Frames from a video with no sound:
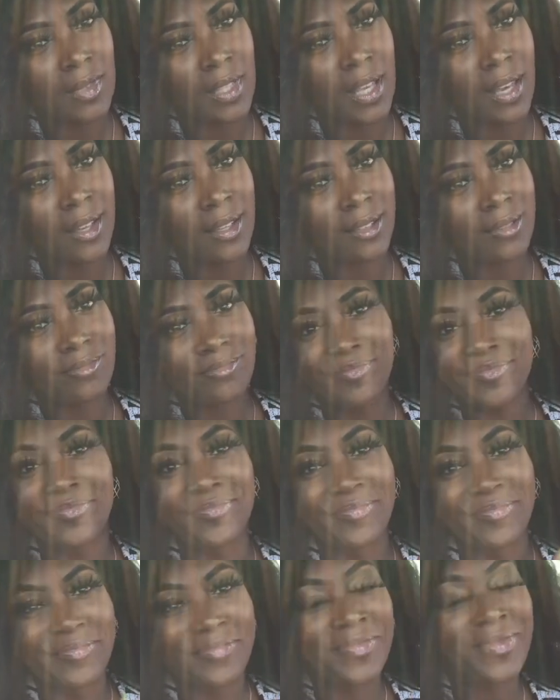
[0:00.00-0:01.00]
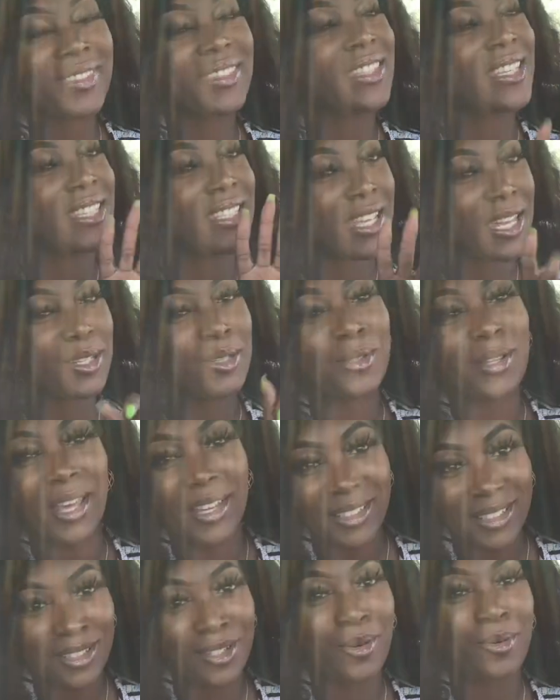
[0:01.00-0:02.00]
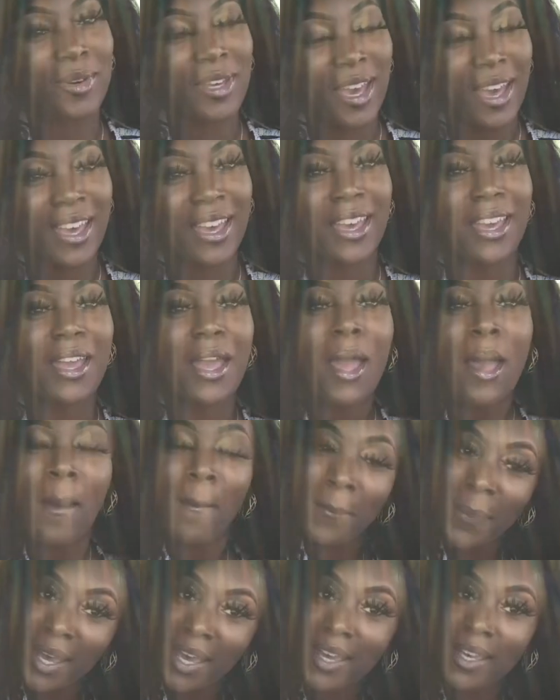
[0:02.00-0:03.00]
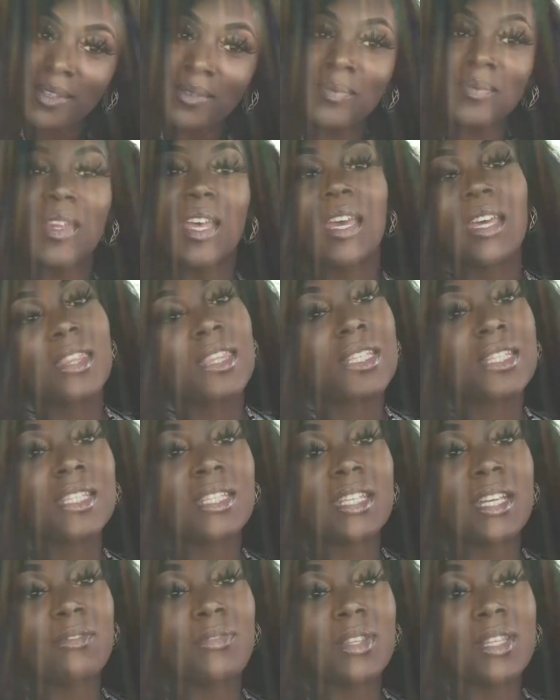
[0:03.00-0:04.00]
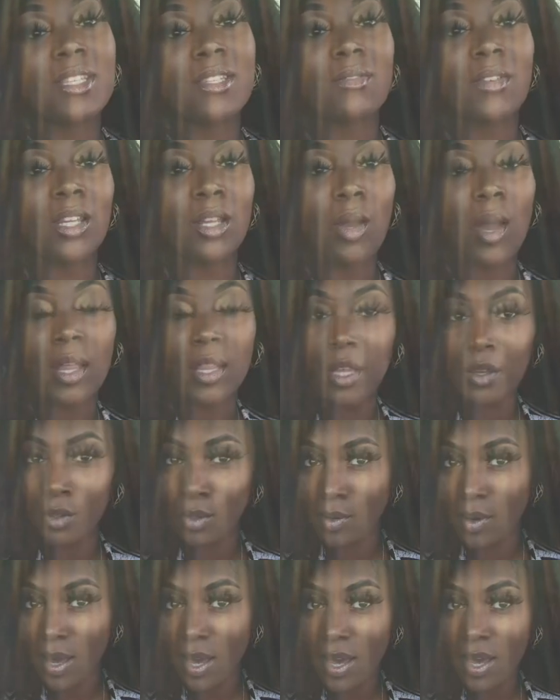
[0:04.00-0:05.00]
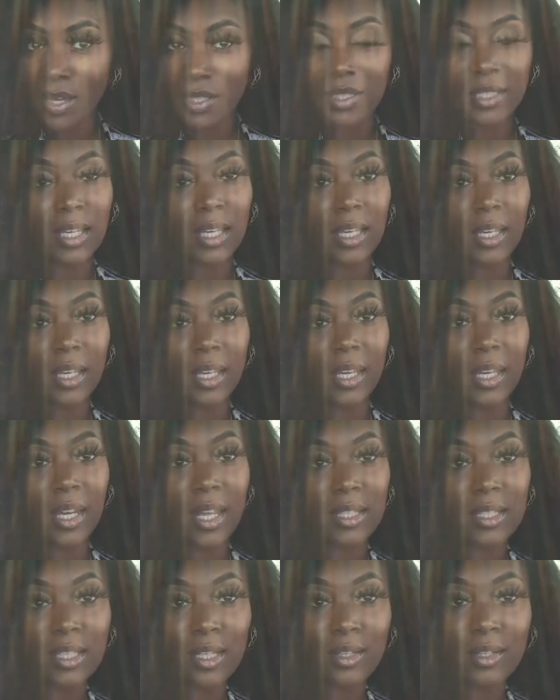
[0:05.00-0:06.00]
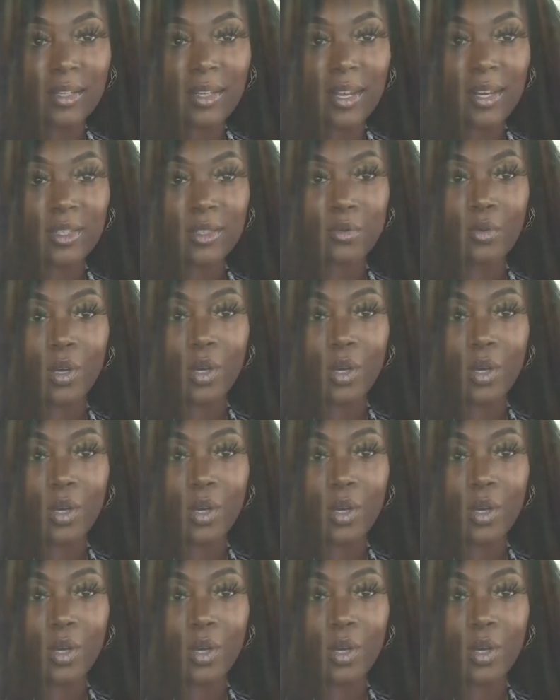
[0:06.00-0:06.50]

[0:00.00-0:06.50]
yeah. Because I do like to know where y'all at. But this is it for this video. I love you guys, and I'll see you in the next